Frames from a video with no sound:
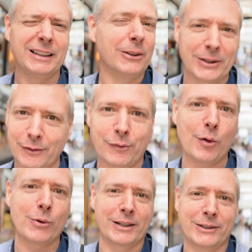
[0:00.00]
Looking
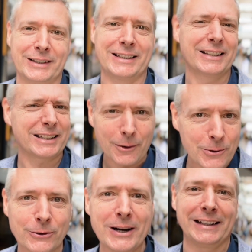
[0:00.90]
forward to it. So
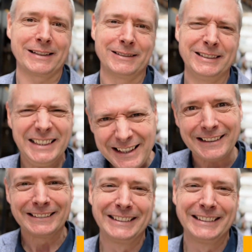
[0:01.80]
great. Yeah.